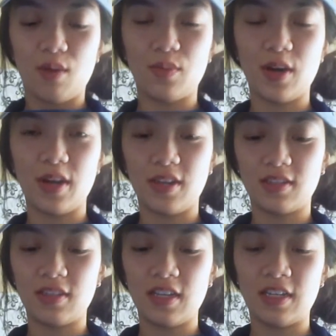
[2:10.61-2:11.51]
but
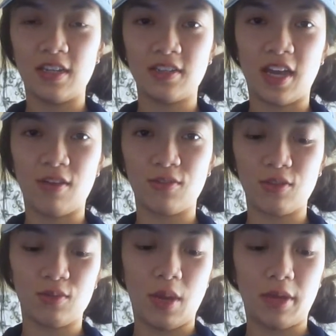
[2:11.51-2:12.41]
it does count
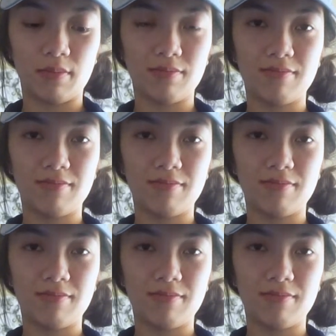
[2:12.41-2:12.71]
towards my